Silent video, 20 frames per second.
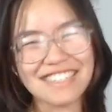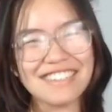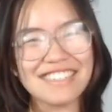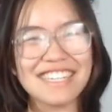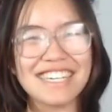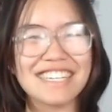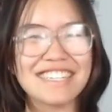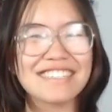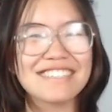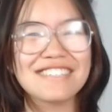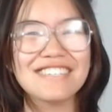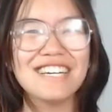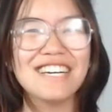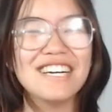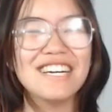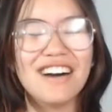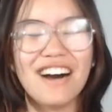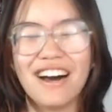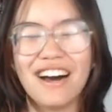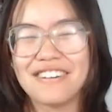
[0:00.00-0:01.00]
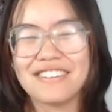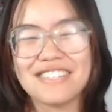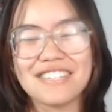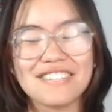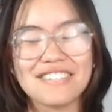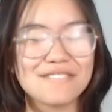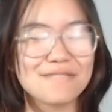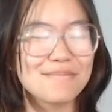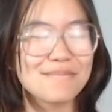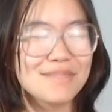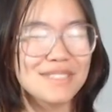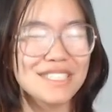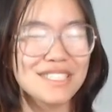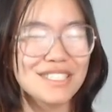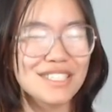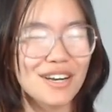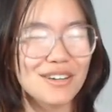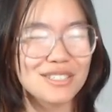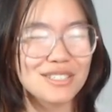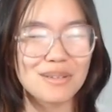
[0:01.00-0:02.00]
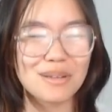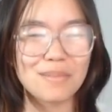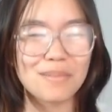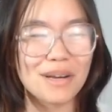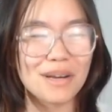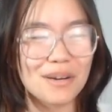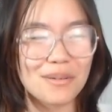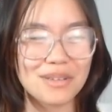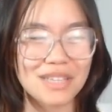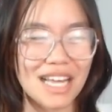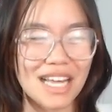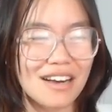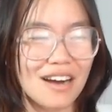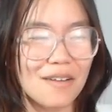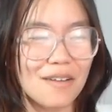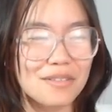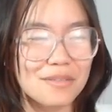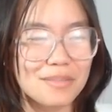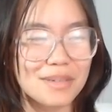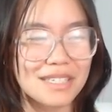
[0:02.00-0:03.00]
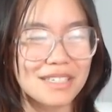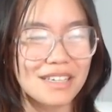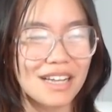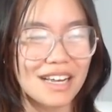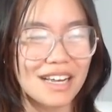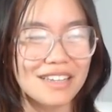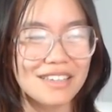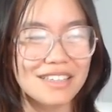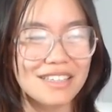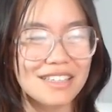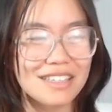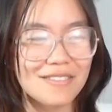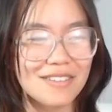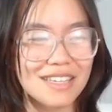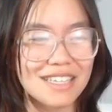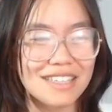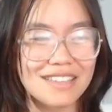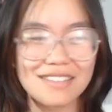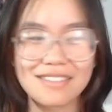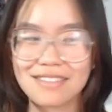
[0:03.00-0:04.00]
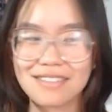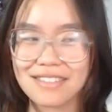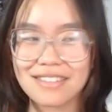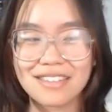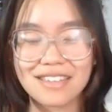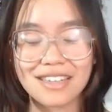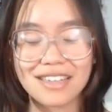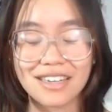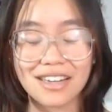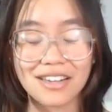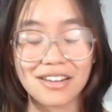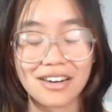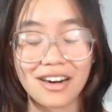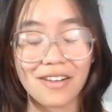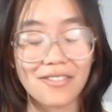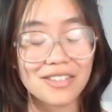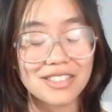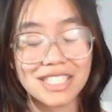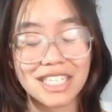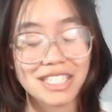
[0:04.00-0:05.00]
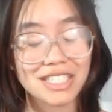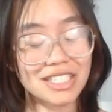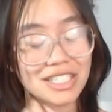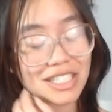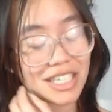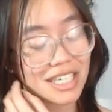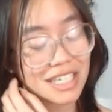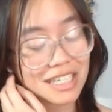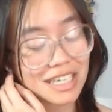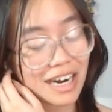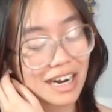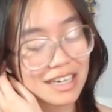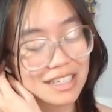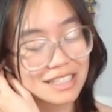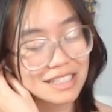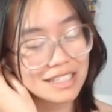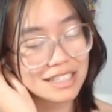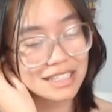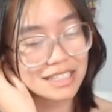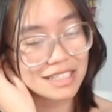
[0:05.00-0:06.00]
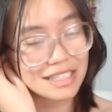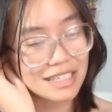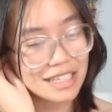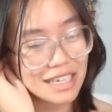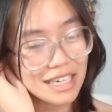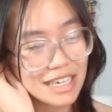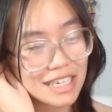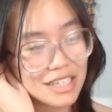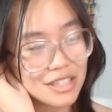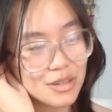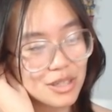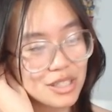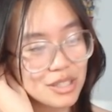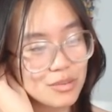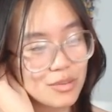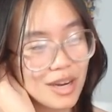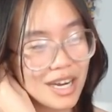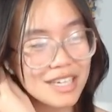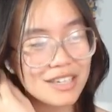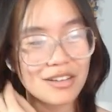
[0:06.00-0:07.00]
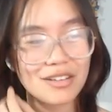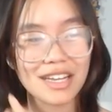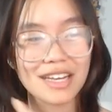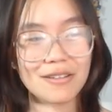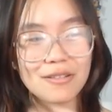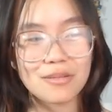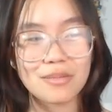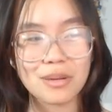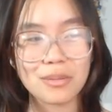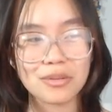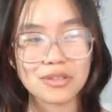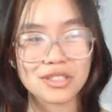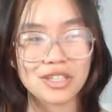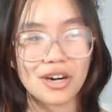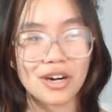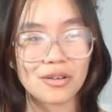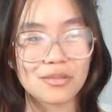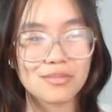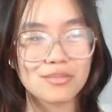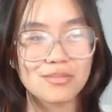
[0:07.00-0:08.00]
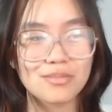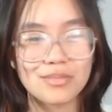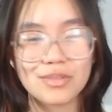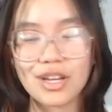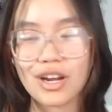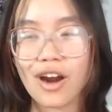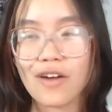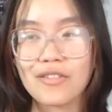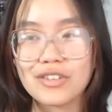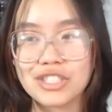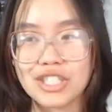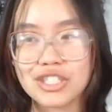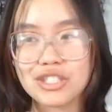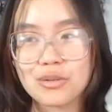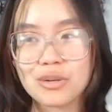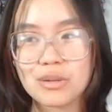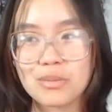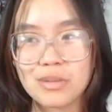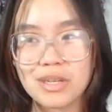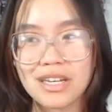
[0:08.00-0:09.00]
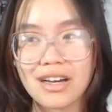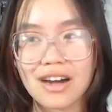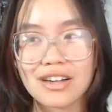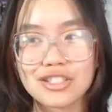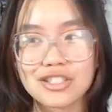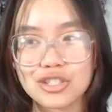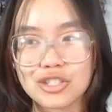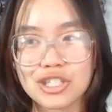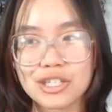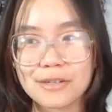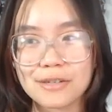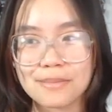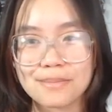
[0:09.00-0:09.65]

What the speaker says: Like, I don't know. Just start something better with that compliment. With another conversation starter, honestly. Which is why I don't like when people start the conversation with me on stream.